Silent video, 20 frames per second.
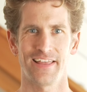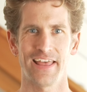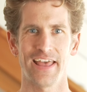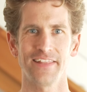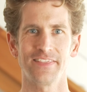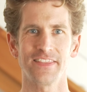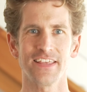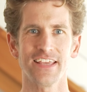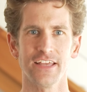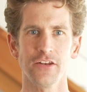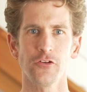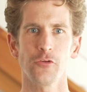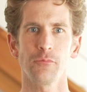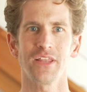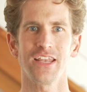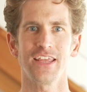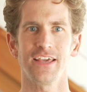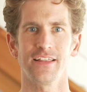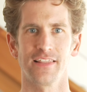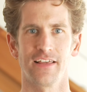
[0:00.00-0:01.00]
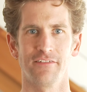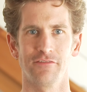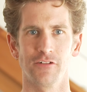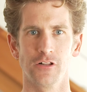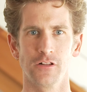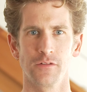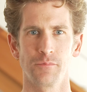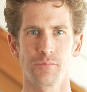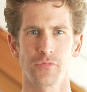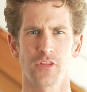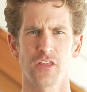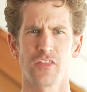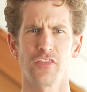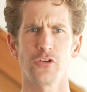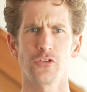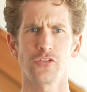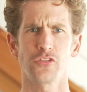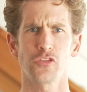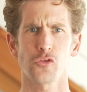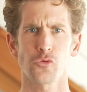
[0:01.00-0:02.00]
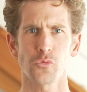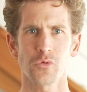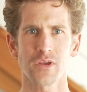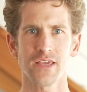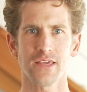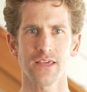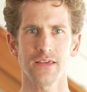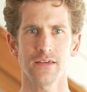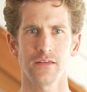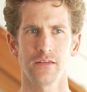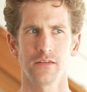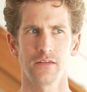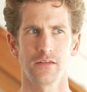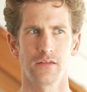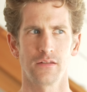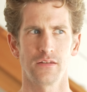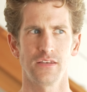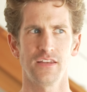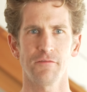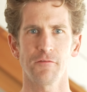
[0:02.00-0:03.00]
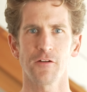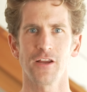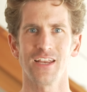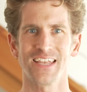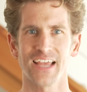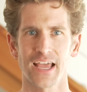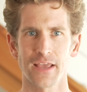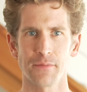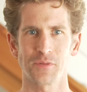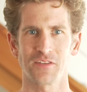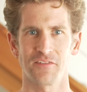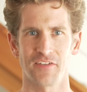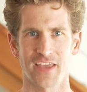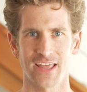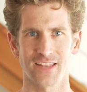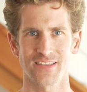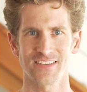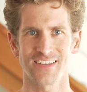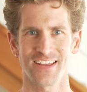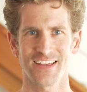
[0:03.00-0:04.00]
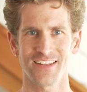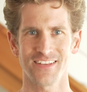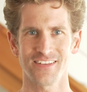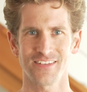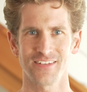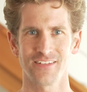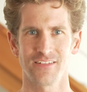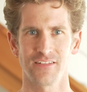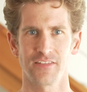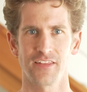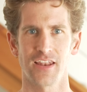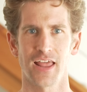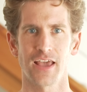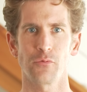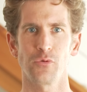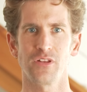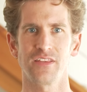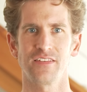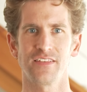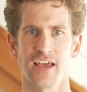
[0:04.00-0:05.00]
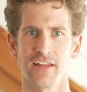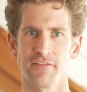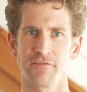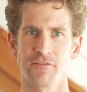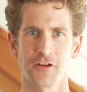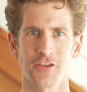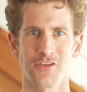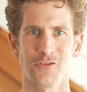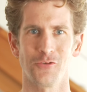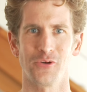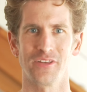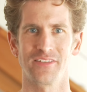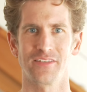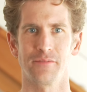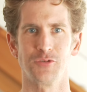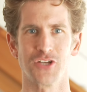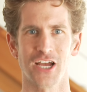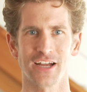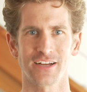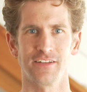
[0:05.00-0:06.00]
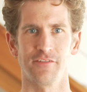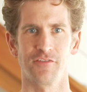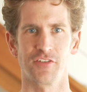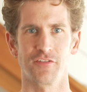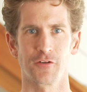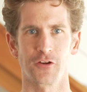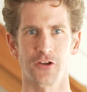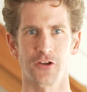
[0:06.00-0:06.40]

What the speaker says: At the intermediate level, there's 3 different types of handstands that I would set for you as objectives for